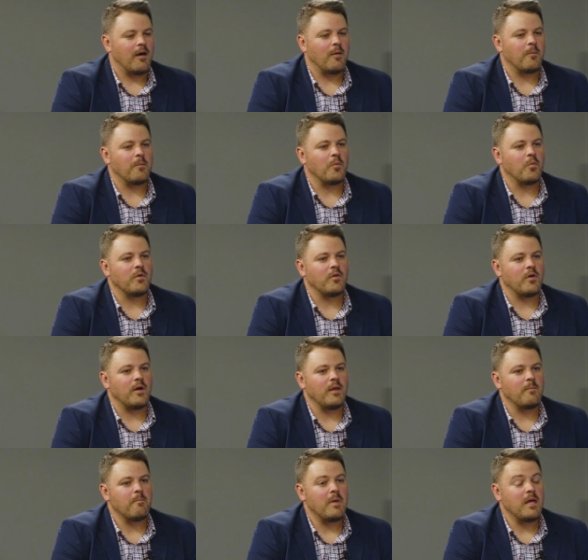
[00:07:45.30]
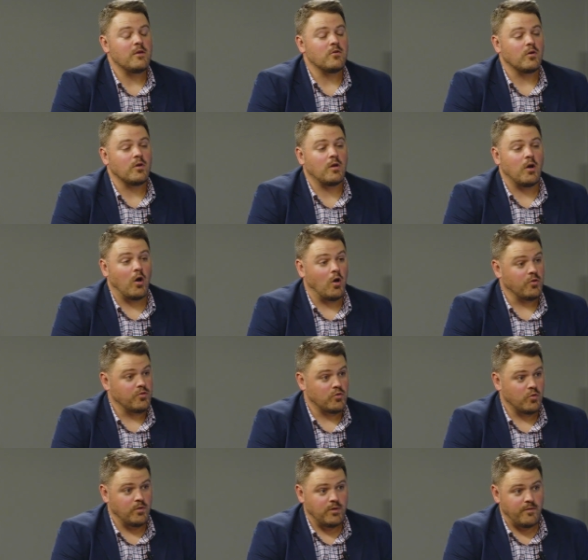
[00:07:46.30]
Were there any major
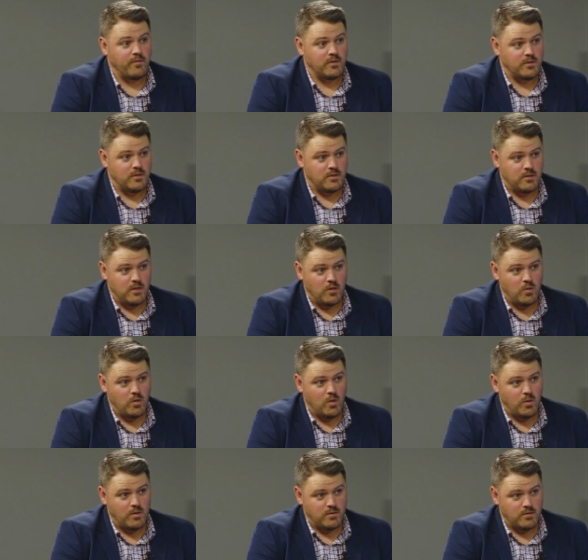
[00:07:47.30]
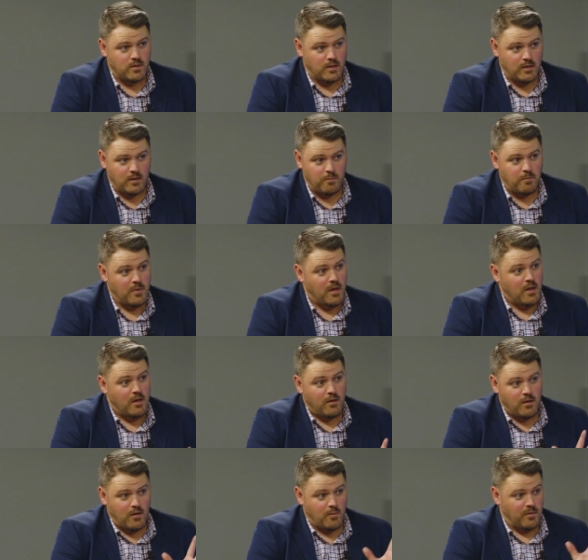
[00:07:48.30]
cultural differences that you noticed, like
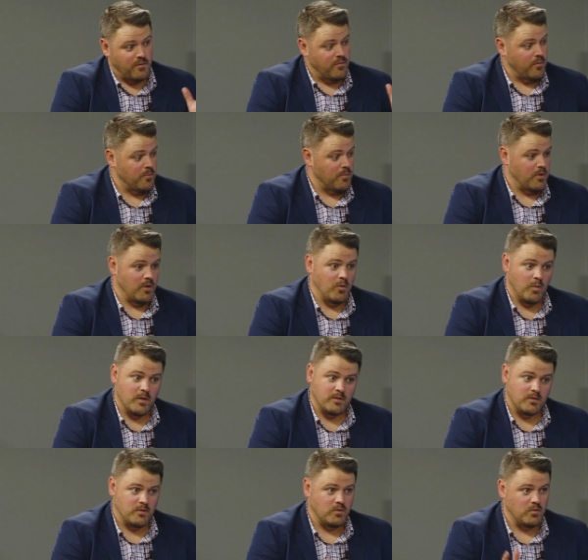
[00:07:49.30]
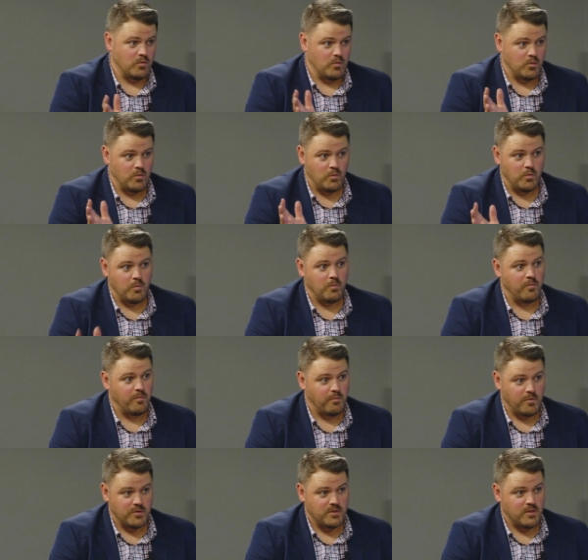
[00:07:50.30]
coming from the U.S. to
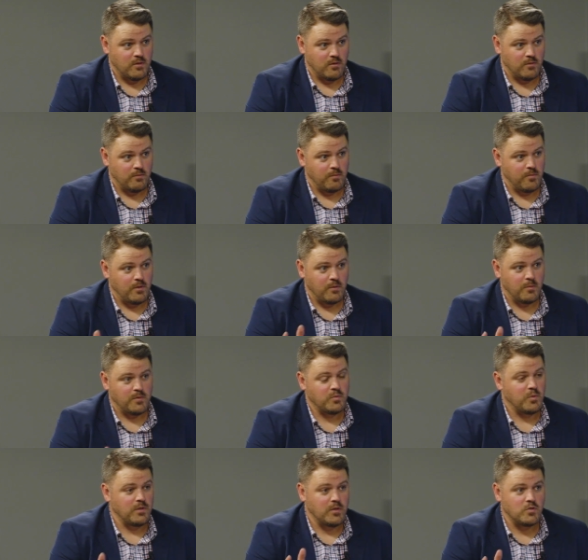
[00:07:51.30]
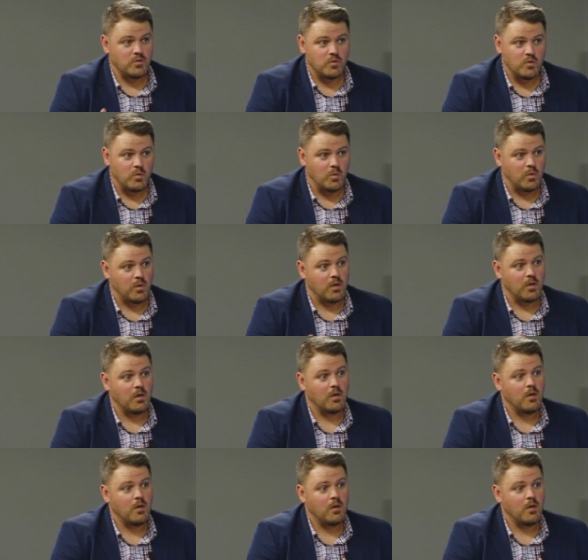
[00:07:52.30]
Brazil, you know, between the two, or?